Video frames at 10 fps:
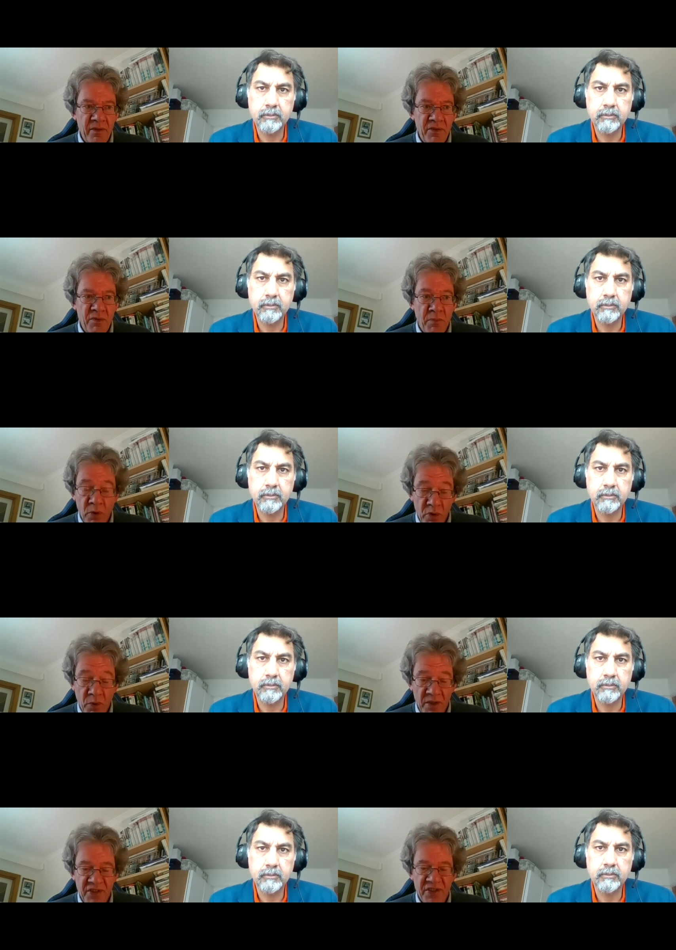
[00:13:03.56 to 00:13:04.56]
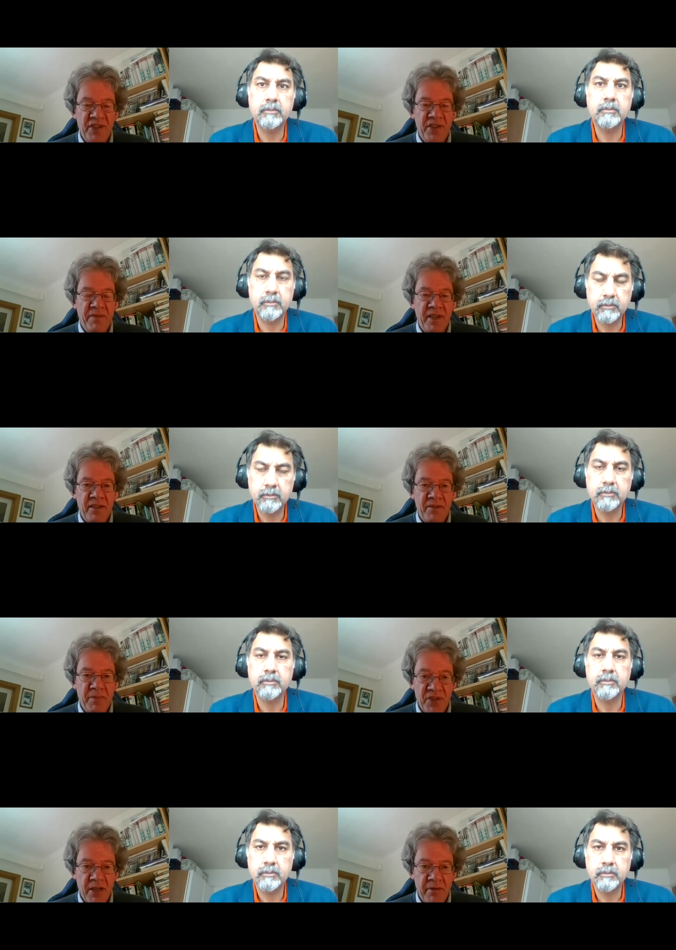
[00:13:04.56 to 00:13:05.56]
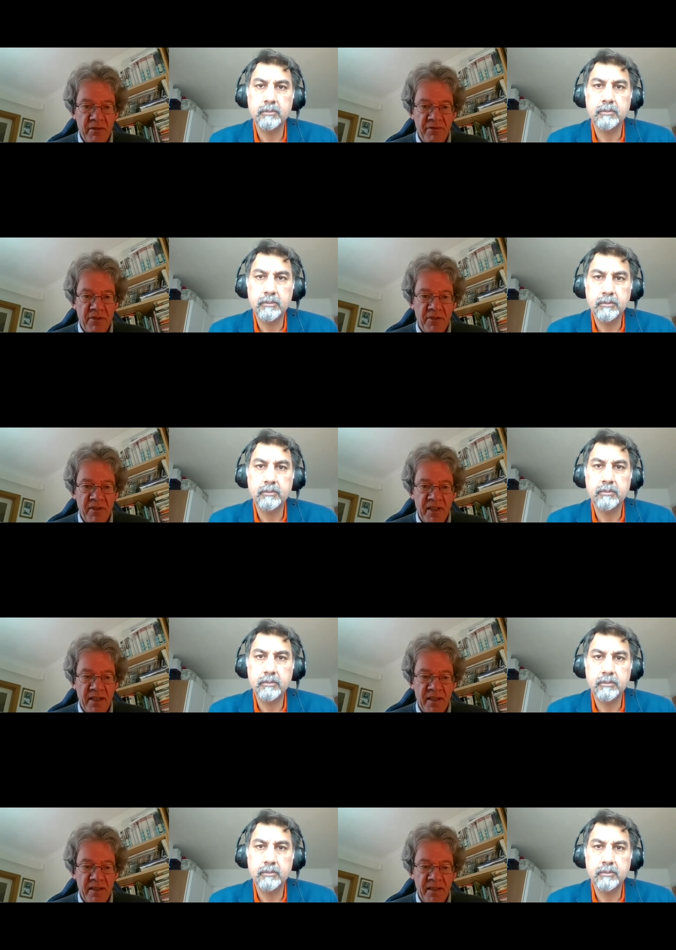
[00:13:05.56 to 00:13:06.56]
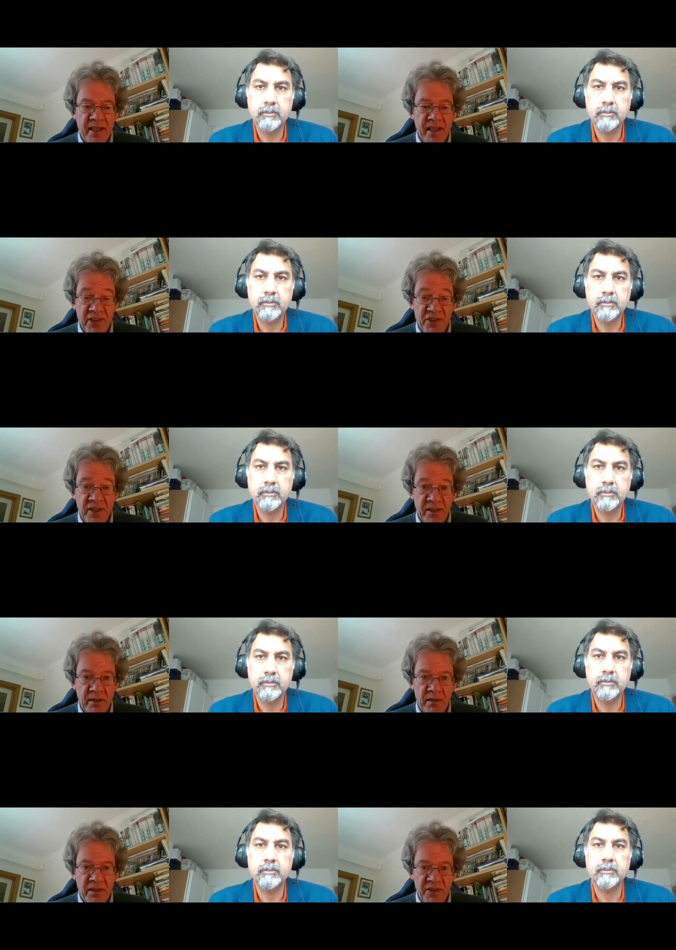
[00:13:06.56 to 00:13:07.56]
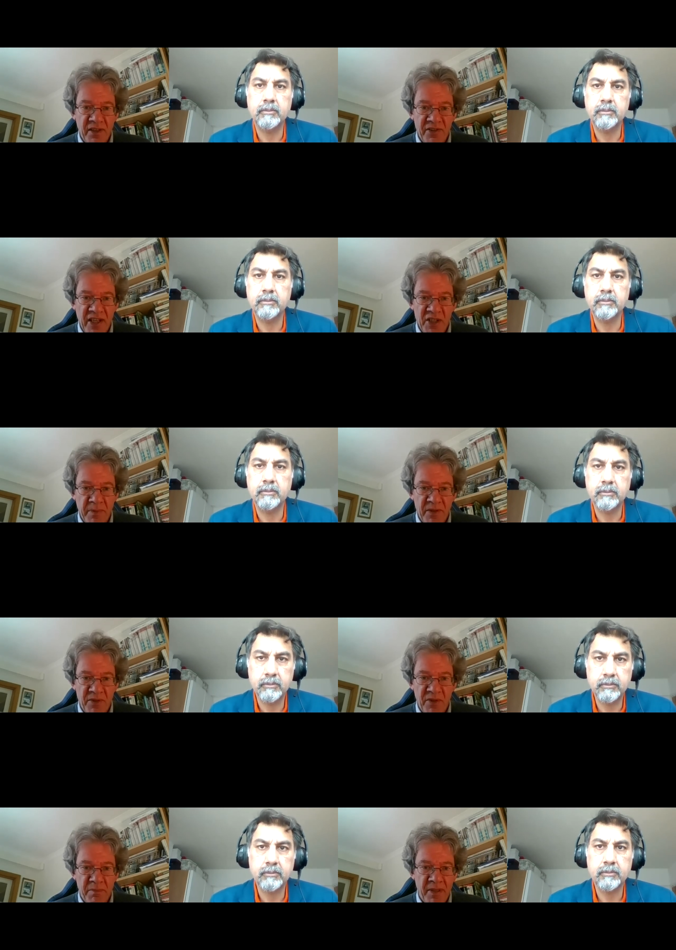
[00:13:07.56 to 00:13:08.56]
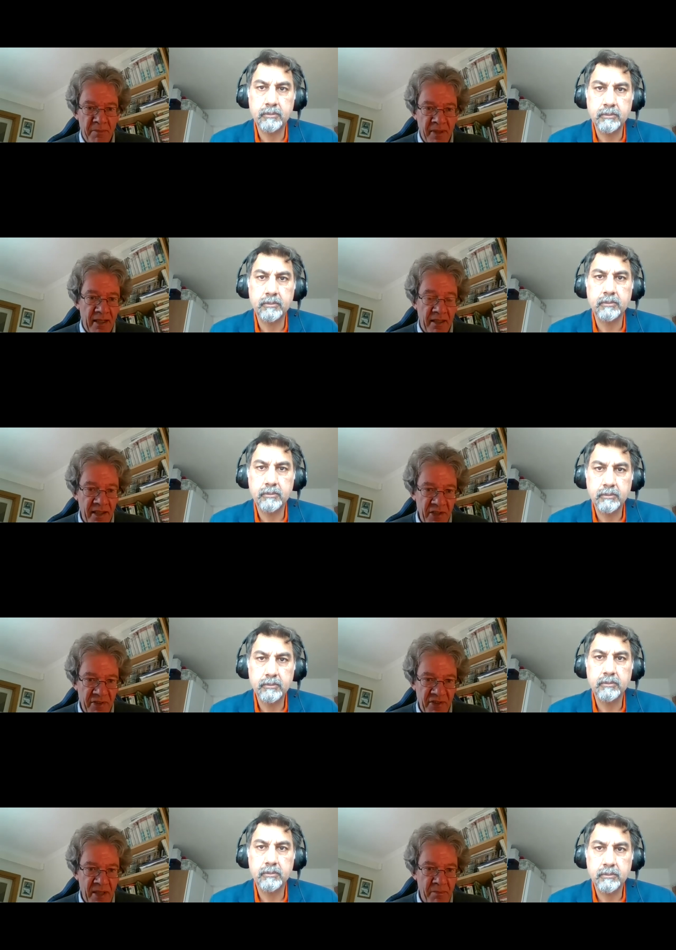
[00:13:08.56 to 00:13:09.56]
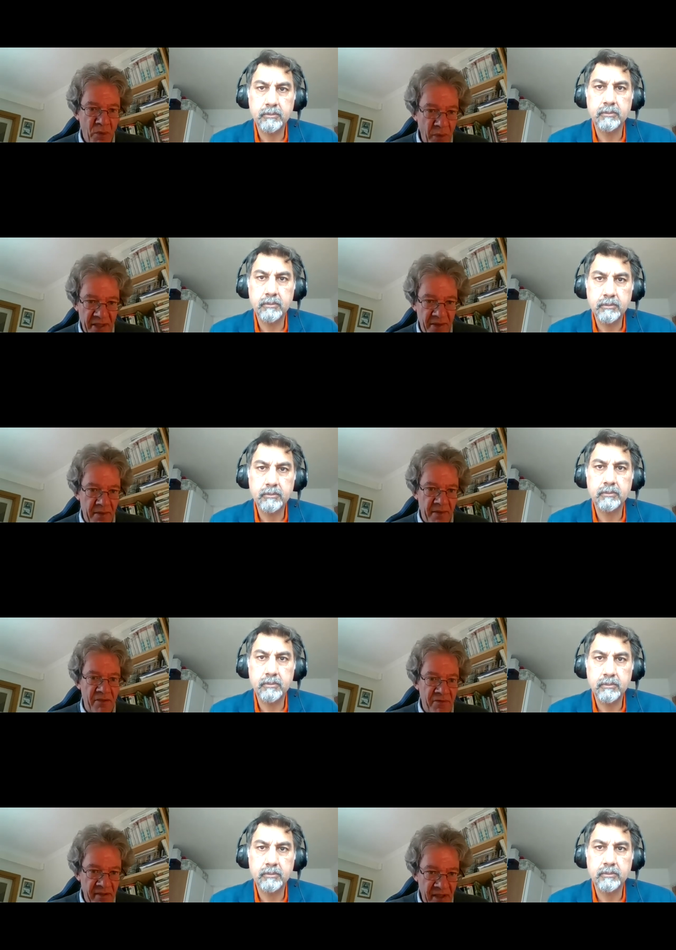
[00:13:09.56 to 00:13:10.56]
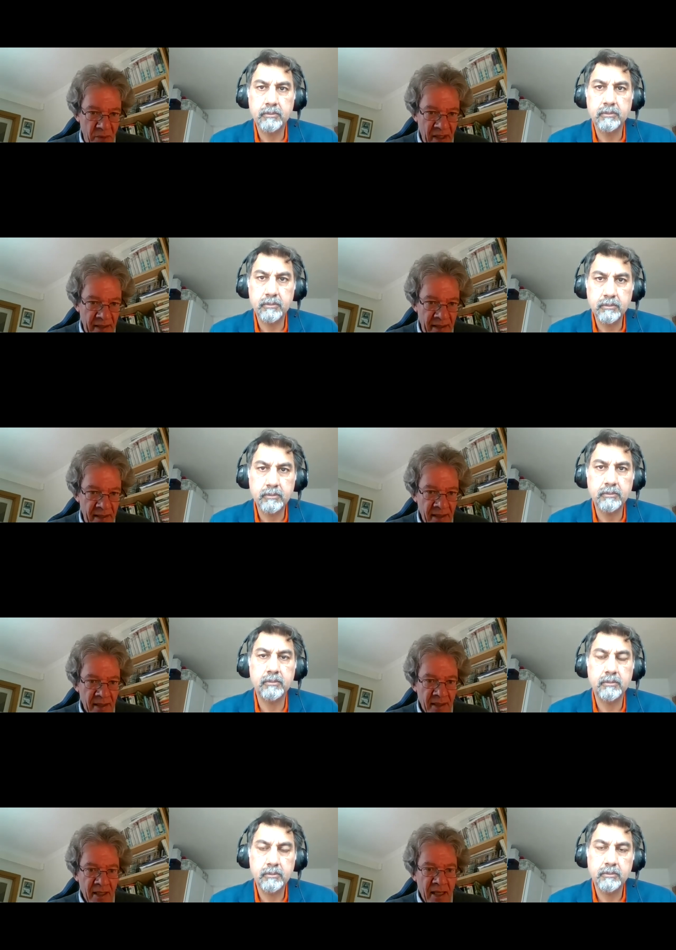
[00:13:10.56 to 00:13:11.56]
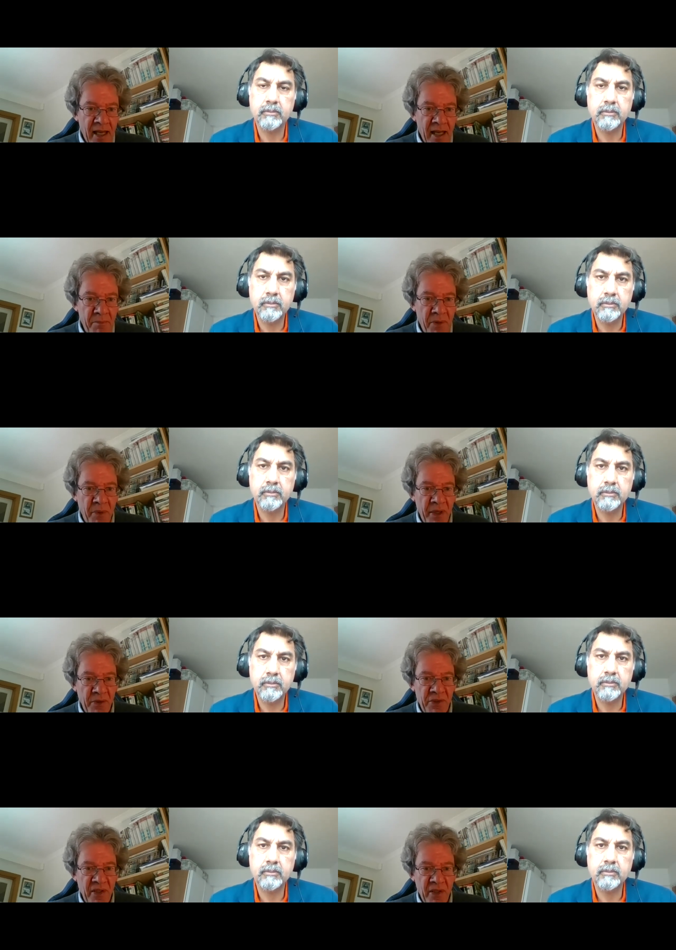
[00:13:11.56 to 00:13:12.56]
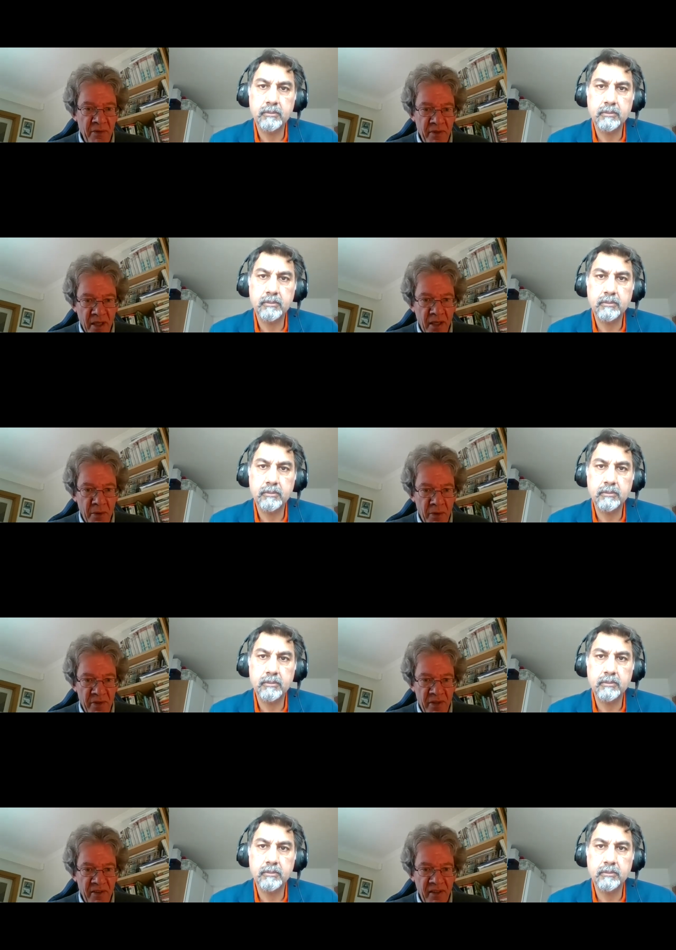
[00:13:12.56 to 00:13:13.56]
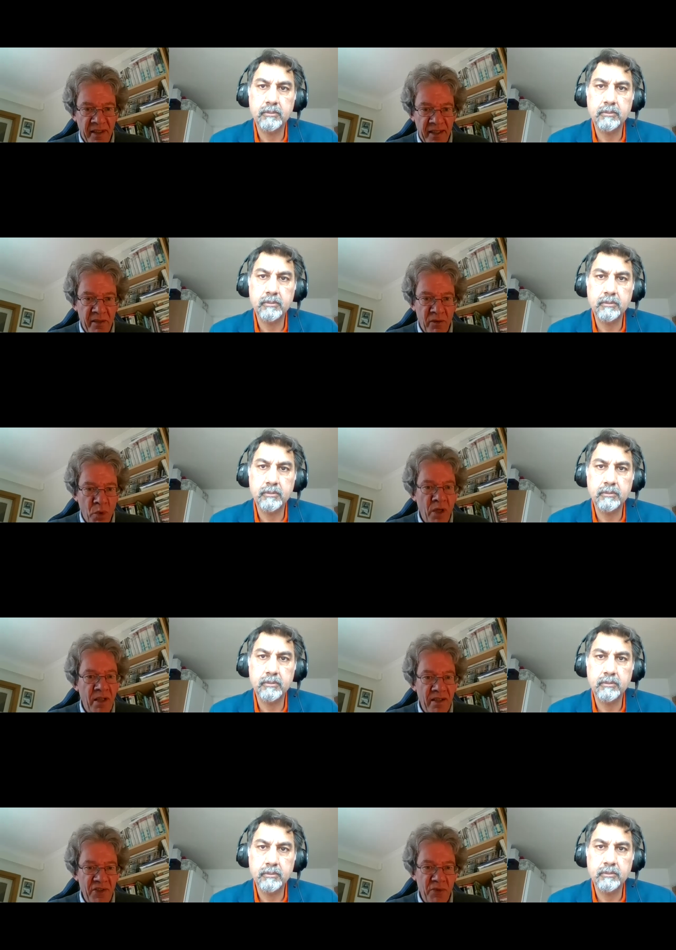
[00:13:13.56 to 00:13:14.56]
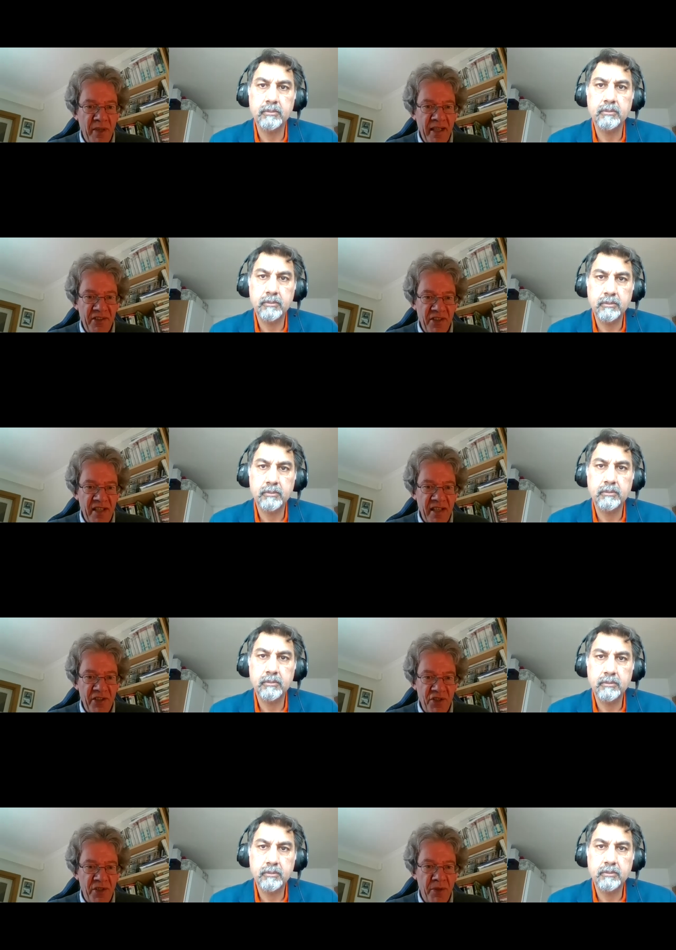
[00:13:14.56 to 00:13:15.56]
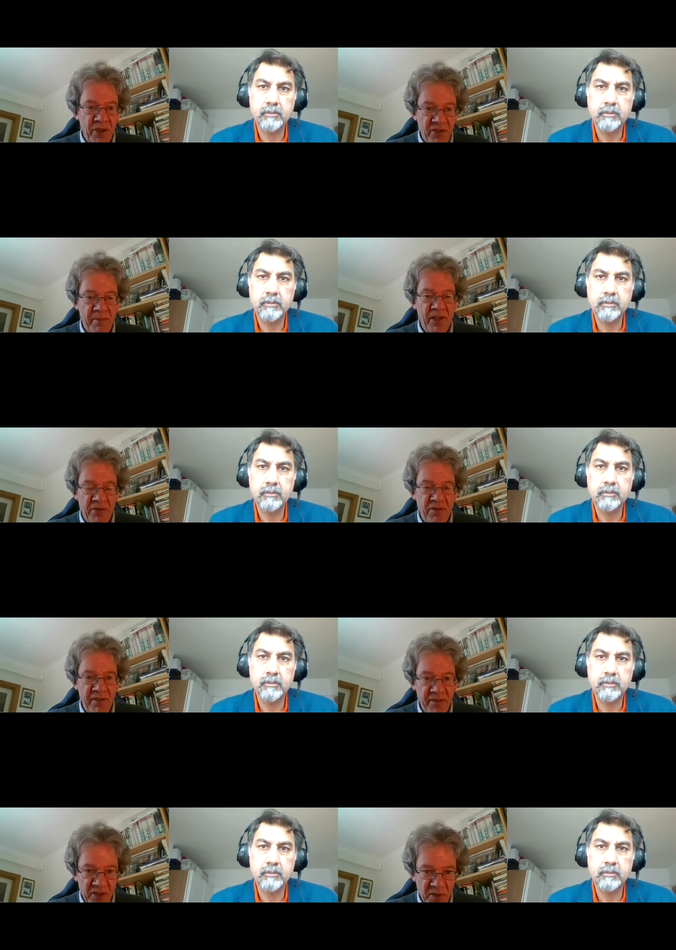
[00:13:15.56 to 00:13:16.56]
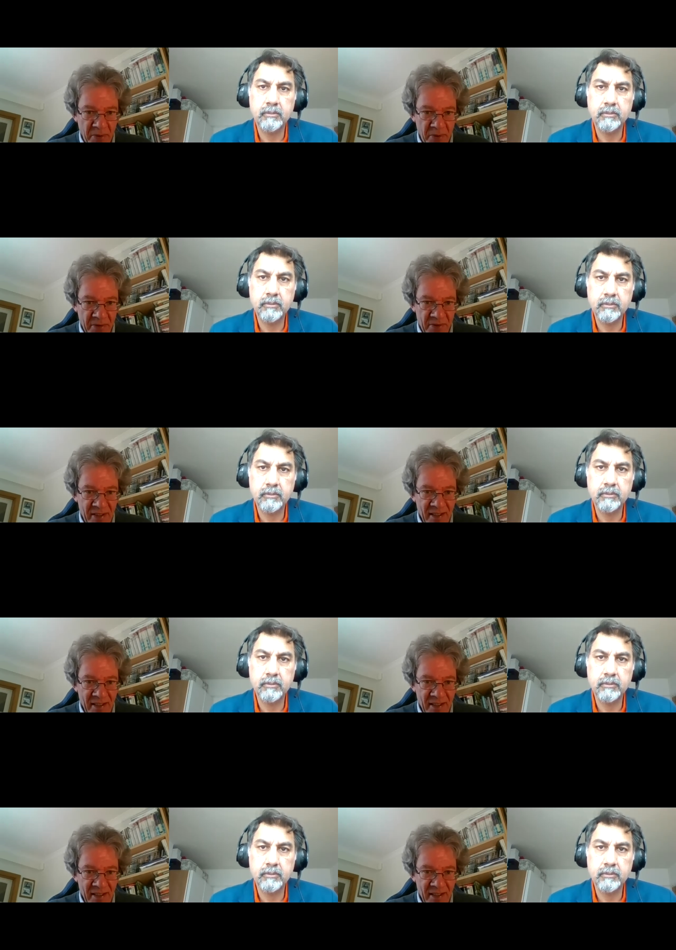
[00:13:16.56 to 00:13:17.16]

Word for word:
Speaker 1: small quantities of that material for uh, external assessment you know, by, by clients, for example. We can do that very quickly. Uh, but we also know that the ligand works when it's attached to a chromatographic support.